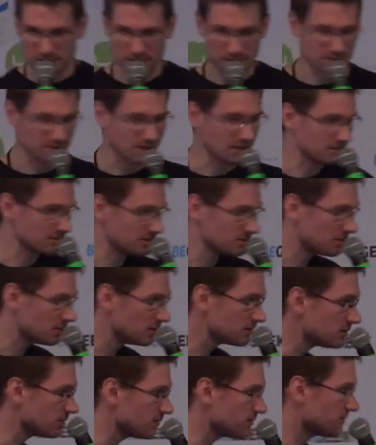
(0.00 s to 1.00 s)
It has a
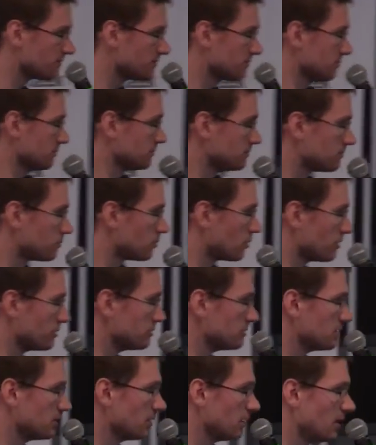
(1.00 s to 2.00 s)
lot of
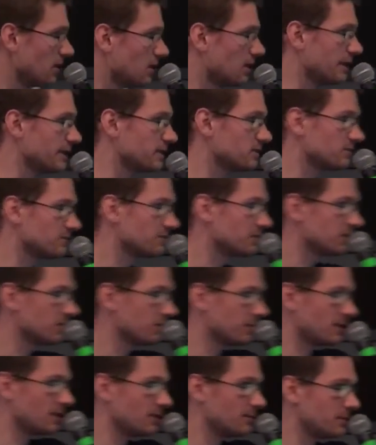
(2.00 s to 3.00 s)
pros, like
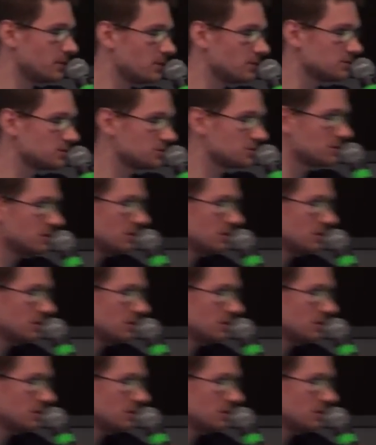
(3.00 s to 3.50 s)
configurable